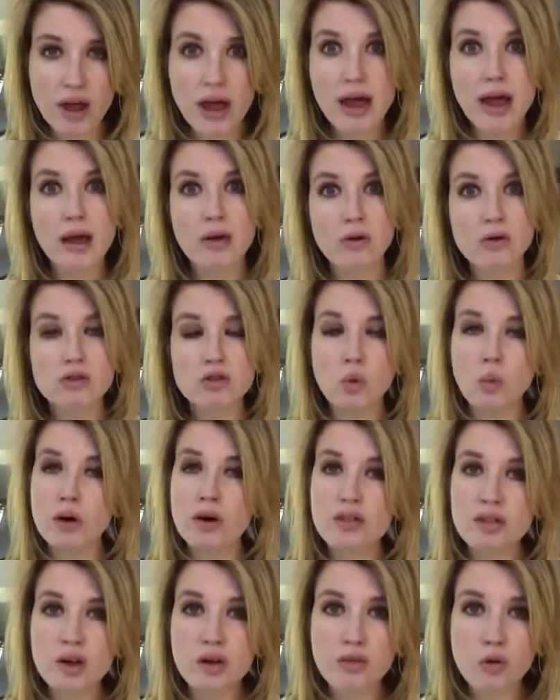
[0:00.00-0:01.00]
And also, what do
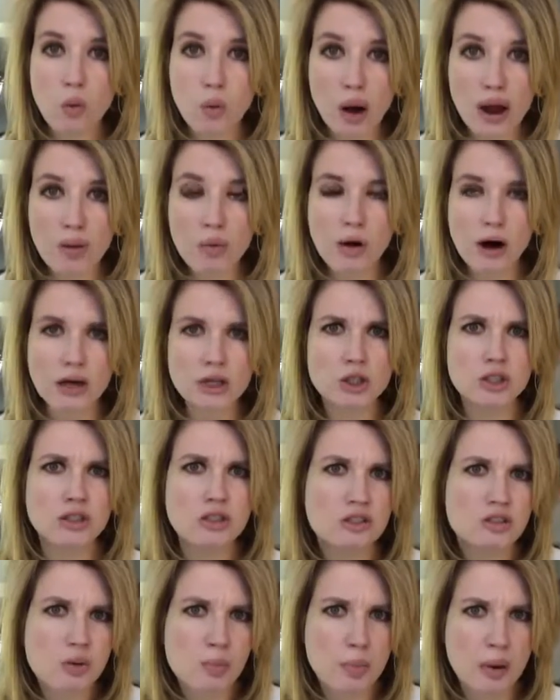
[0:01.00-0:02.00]
you think of the whitewashing?
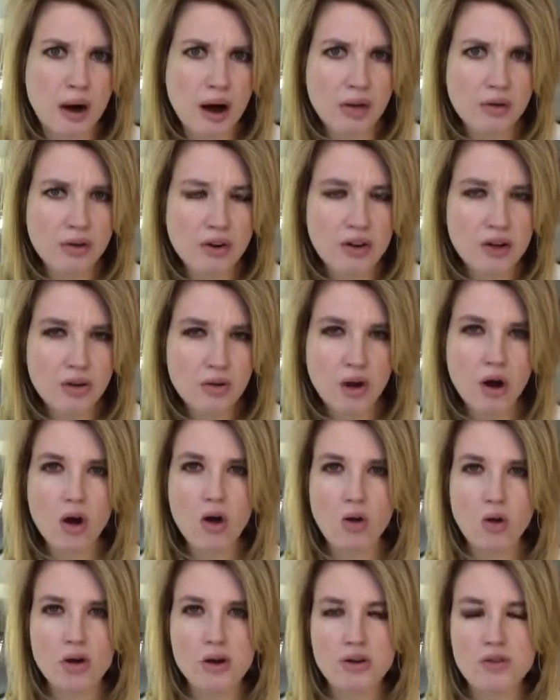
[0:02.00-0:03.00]
Does it bother you?
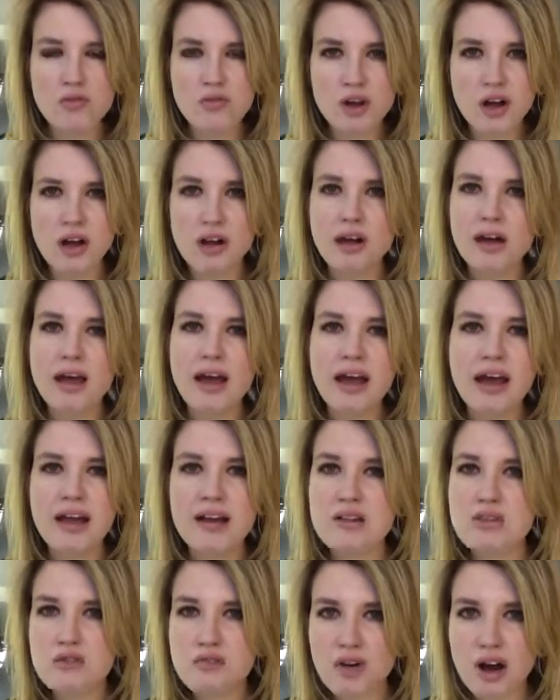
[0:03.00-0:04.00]
Or do you feel, hey,
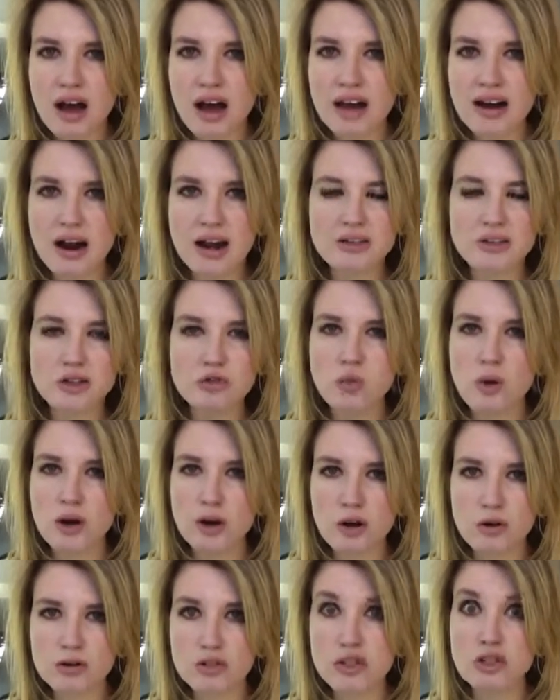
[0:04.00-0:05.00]
it's fine, I just want to
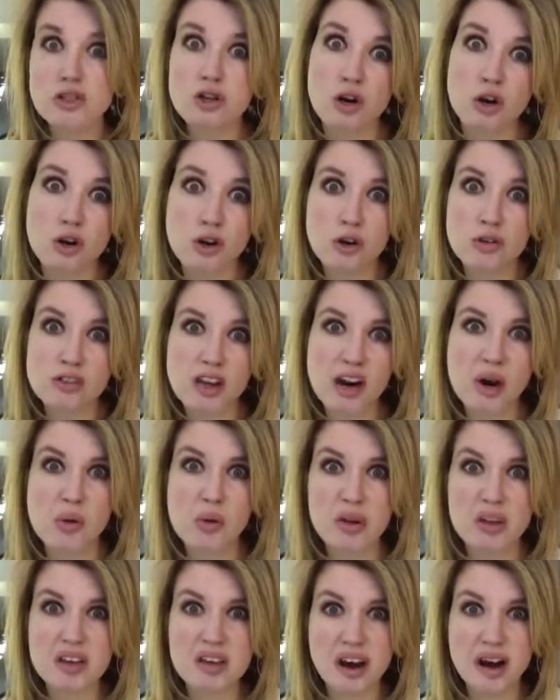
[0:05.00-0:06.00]
go see turtles, I don't
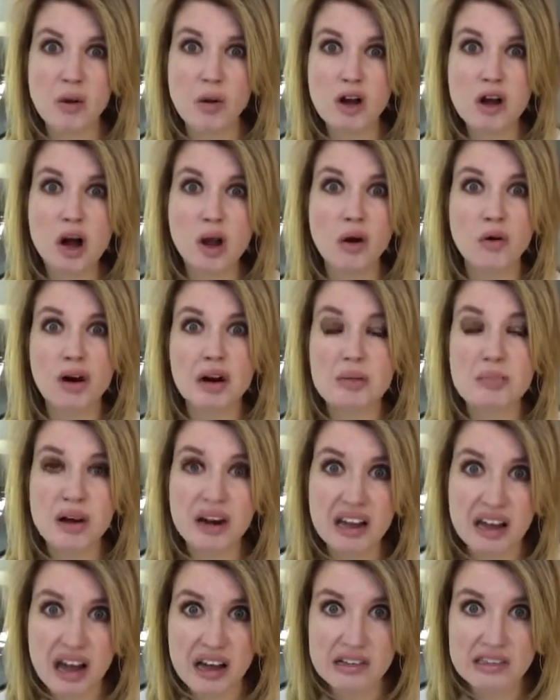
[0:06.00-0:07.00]
really care what color
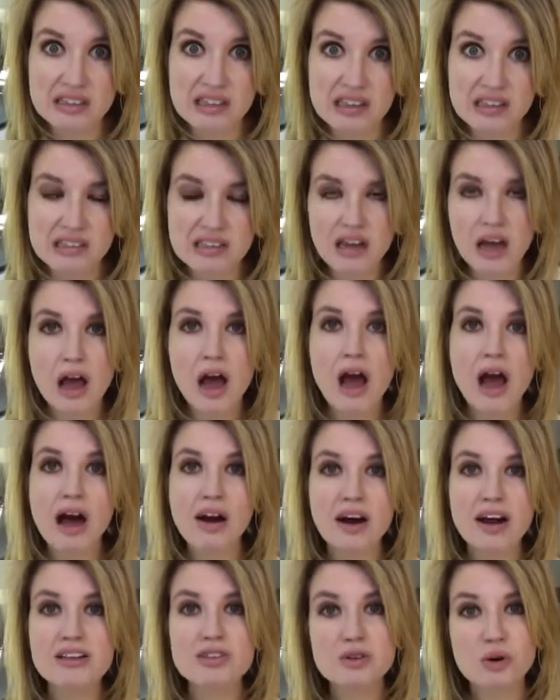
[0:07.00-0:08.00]
anybody else is?
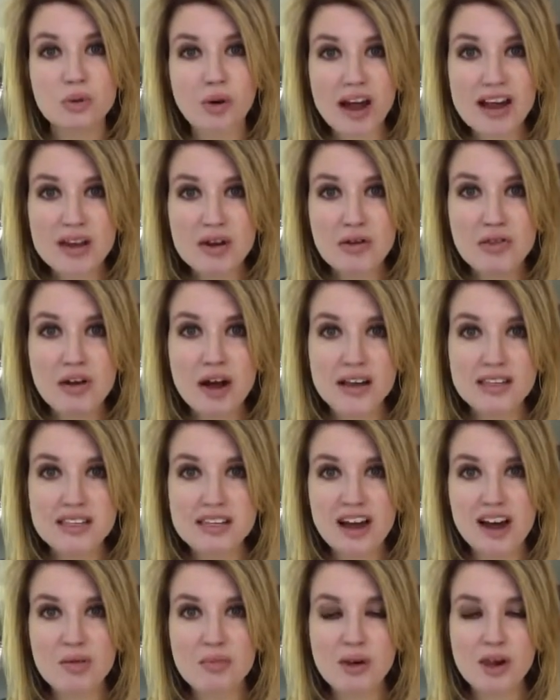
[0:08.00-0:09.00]
Alright, so write your thoughts
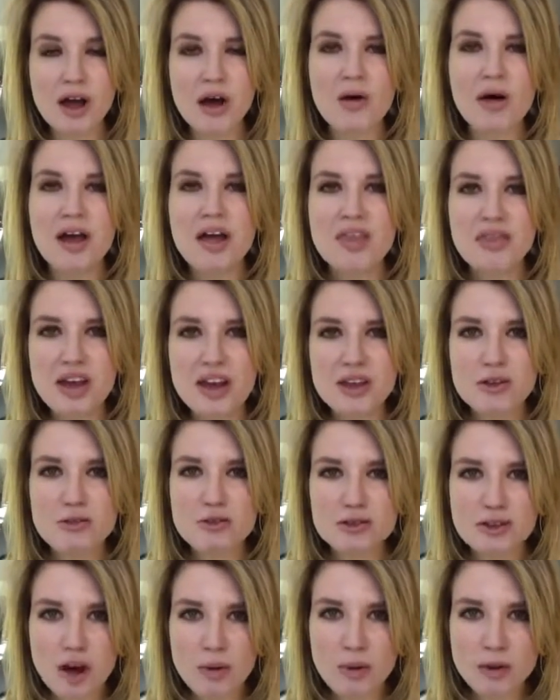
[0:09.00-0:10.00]
down below. Thank you
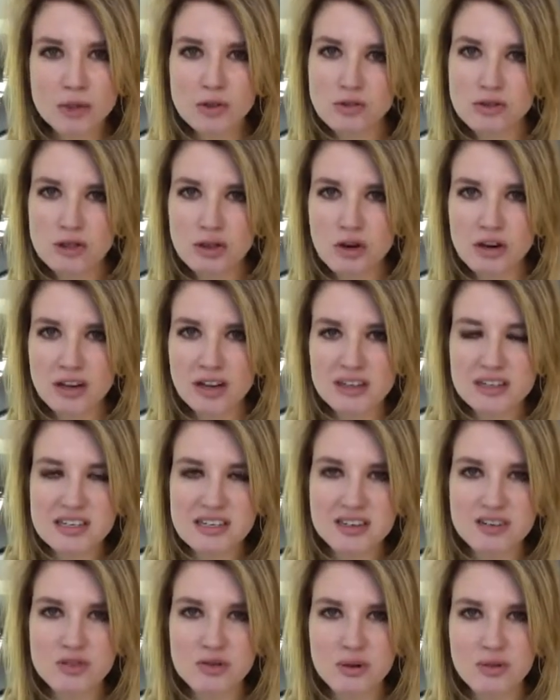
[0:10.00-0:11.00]
so much for tuning into
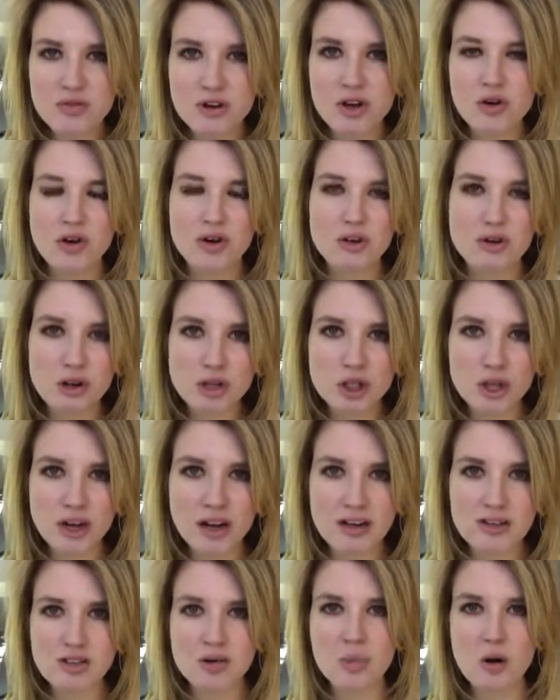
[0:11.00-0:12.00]
this review, and you can check
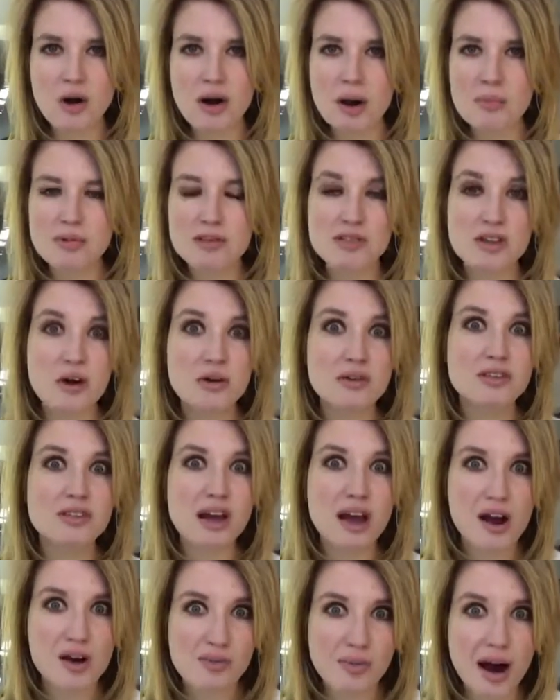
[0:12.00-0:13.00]
out some more episodes
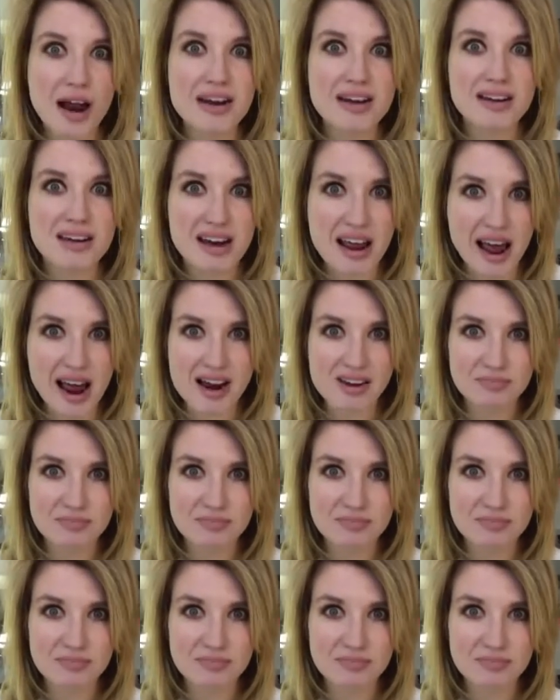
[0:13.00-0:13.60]
right now.